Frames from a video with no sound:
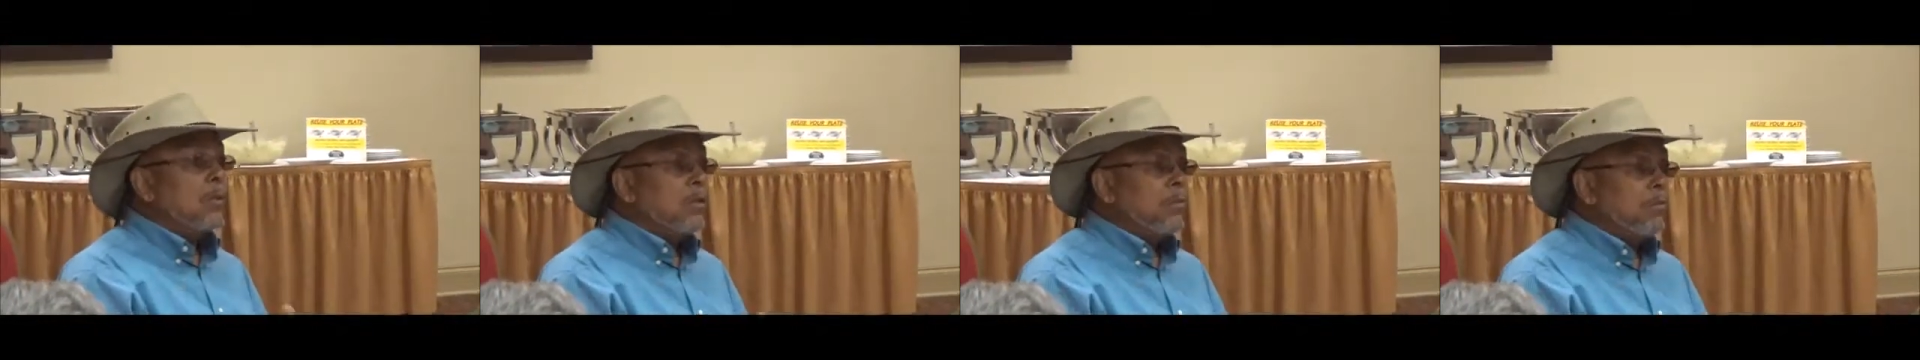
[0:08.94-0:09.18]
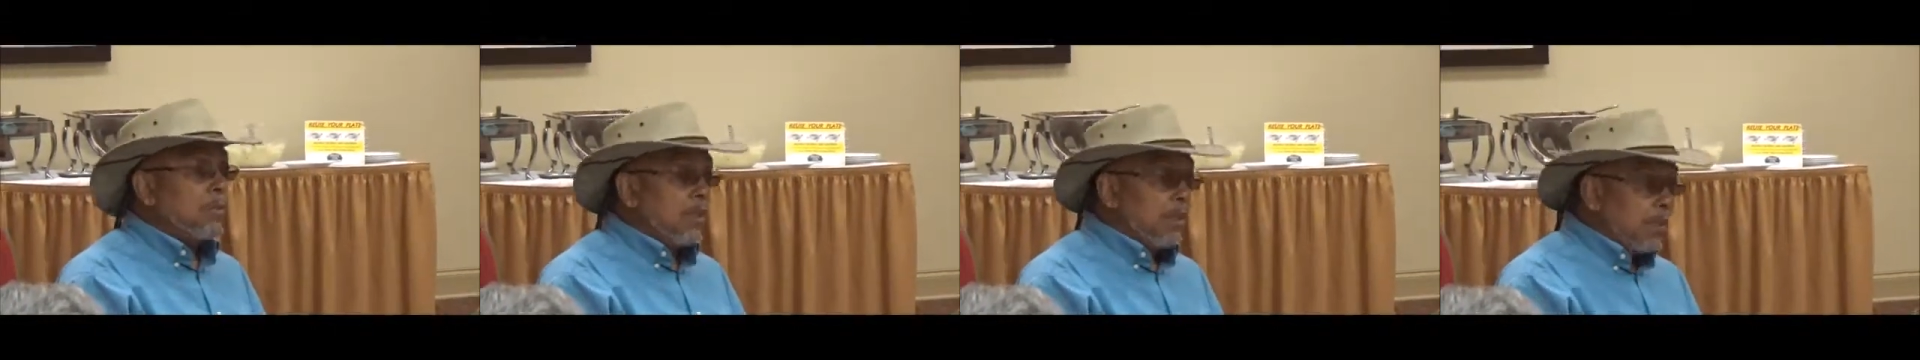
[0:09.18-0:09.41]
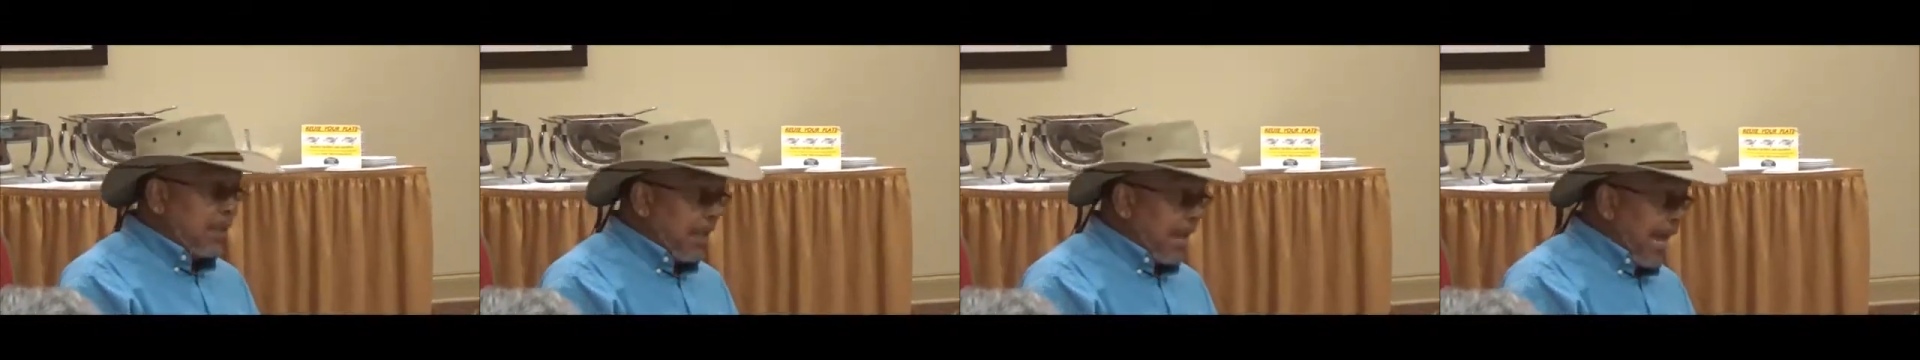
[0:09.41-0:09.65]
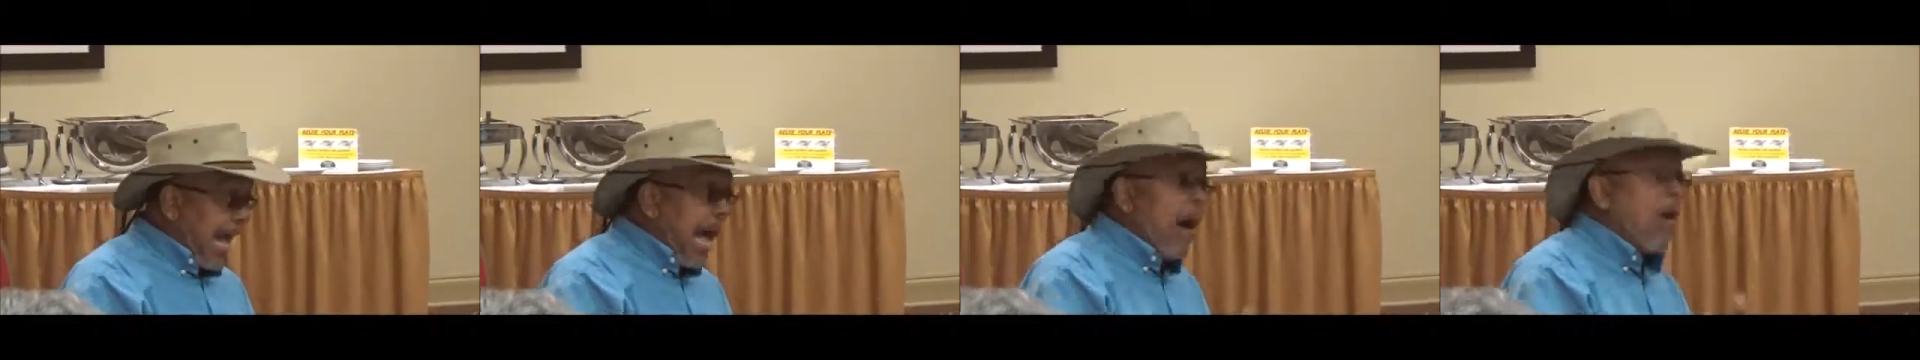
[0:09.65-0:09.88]
would be
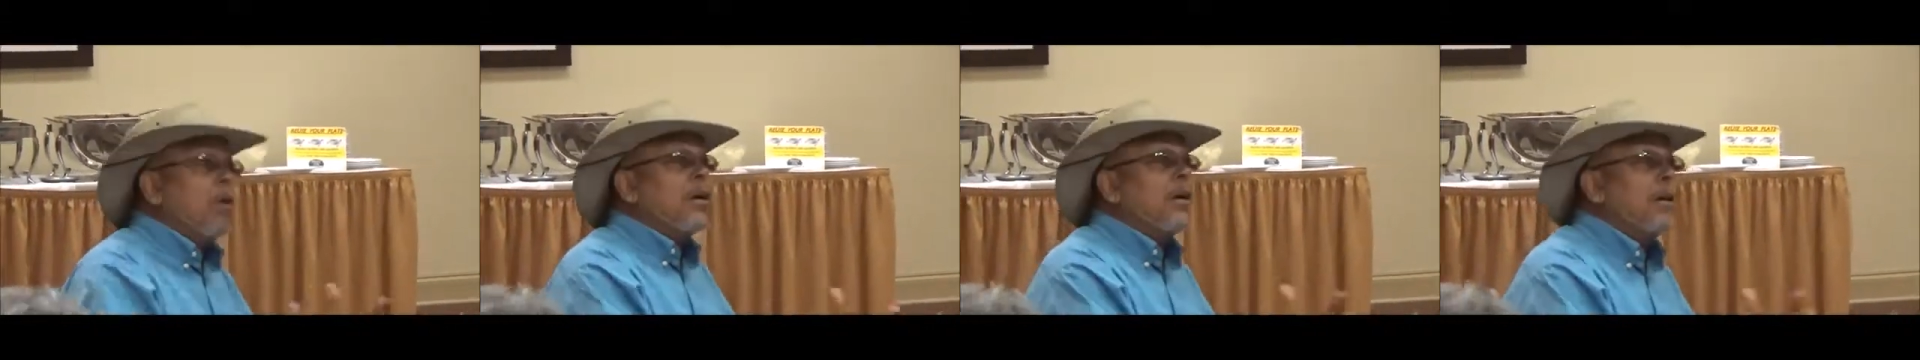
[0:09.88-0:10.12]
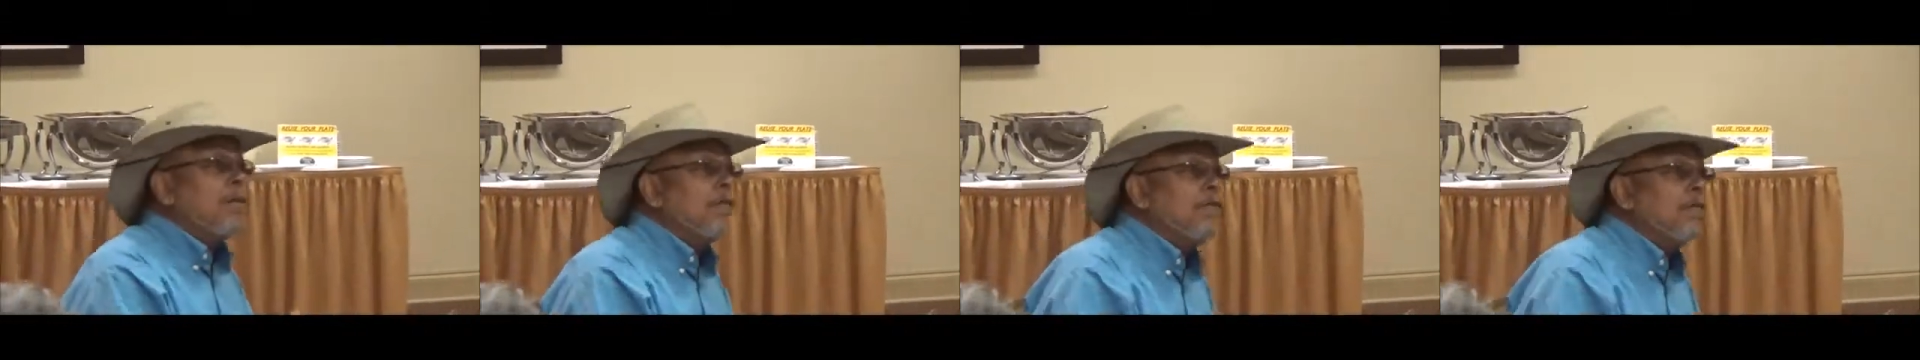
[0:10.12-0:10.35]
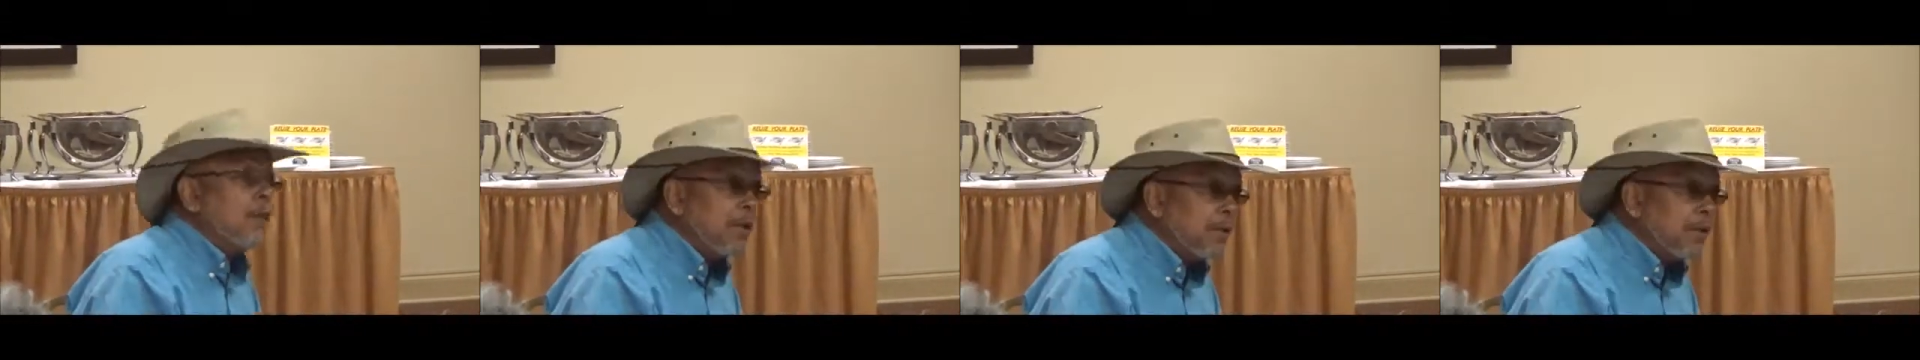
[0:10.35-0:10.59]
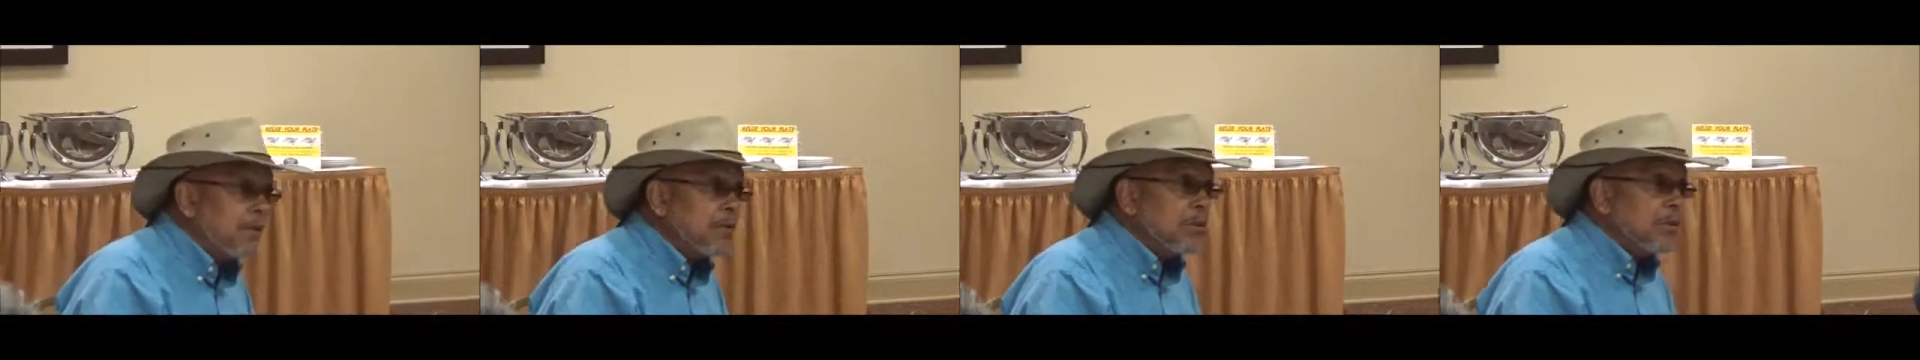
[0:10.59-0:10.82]
out of
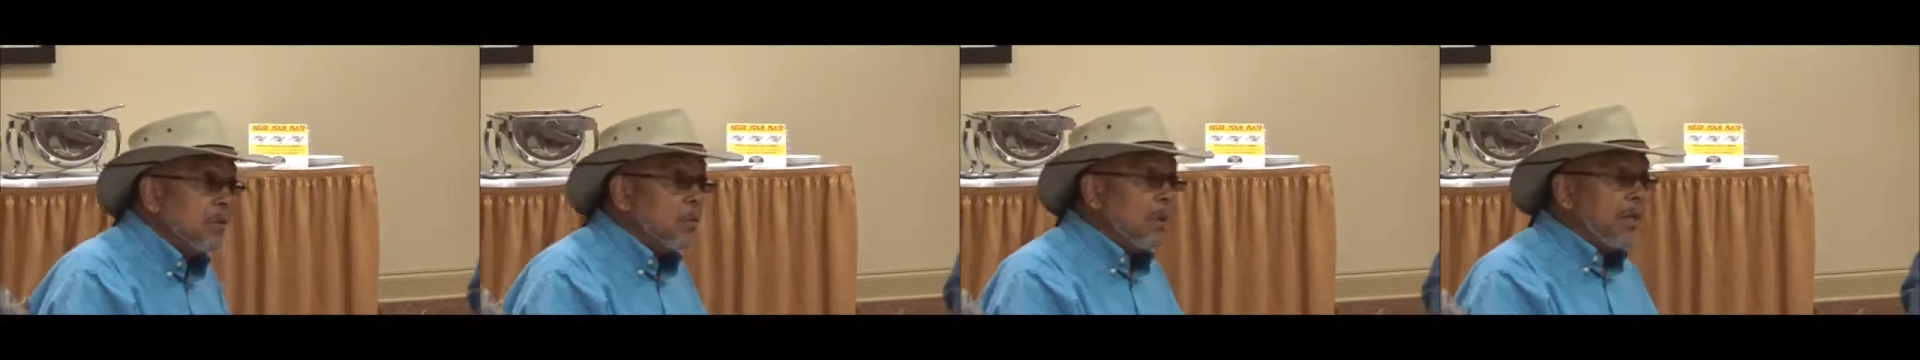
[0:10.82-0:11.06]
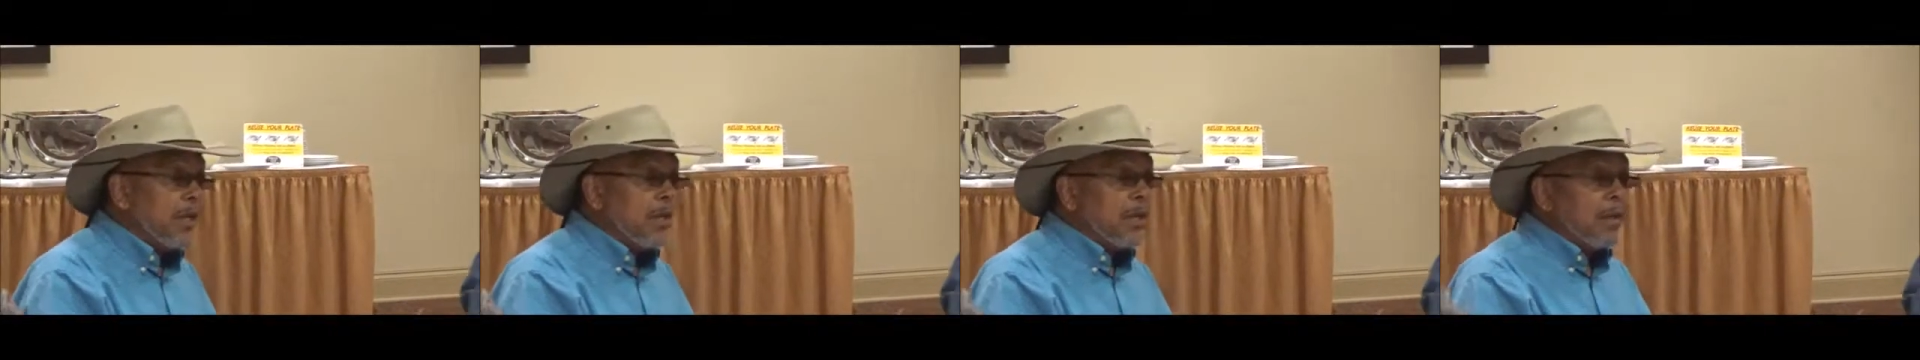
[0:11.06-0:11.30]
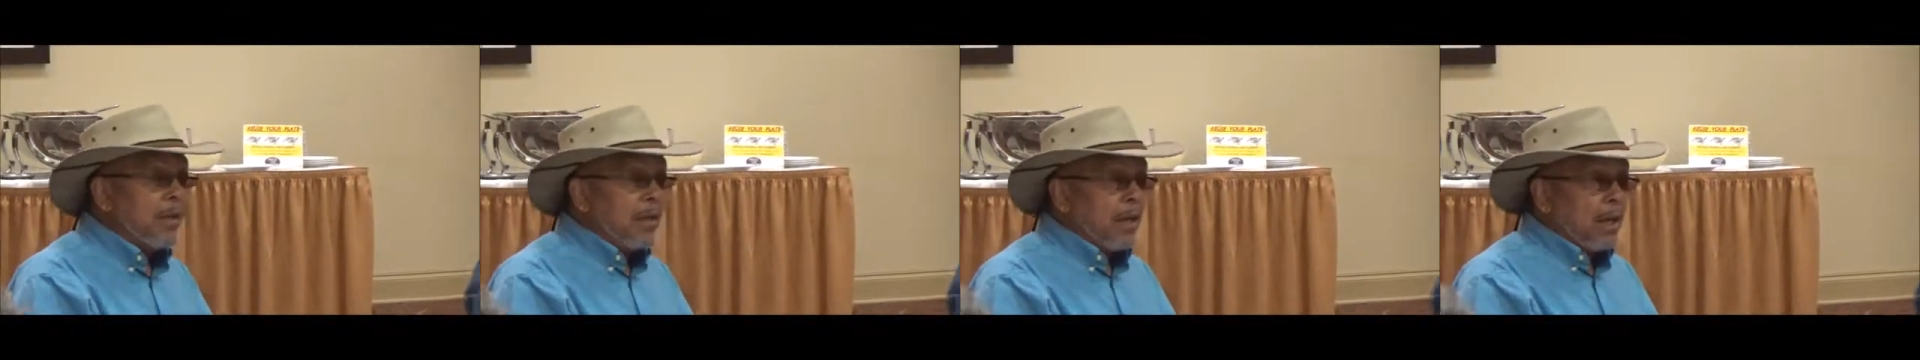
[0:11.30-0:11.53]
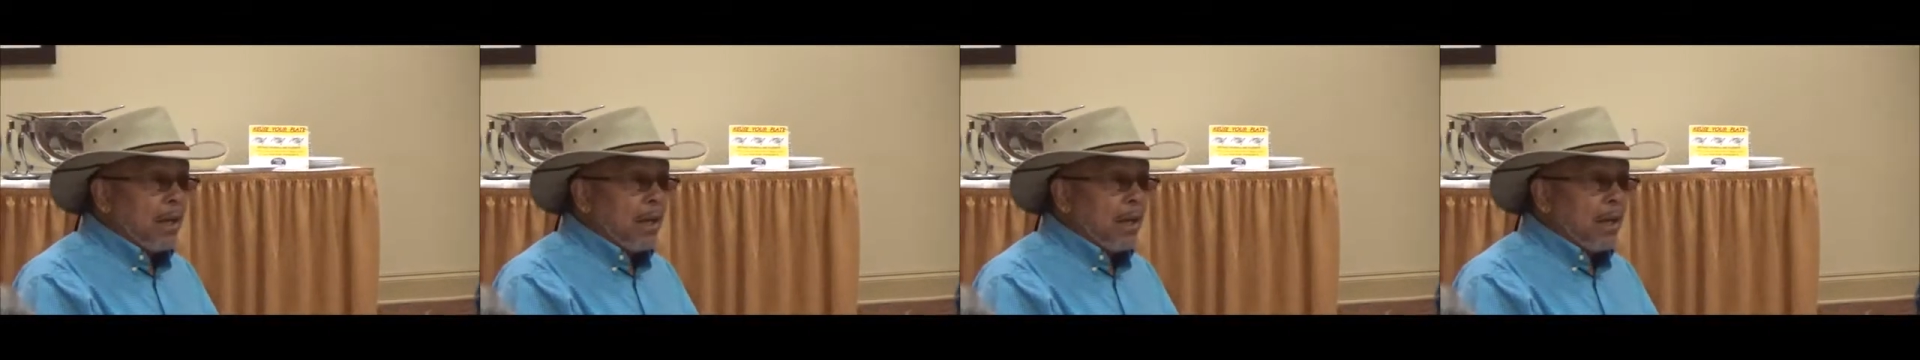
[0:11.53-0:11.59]
funds the way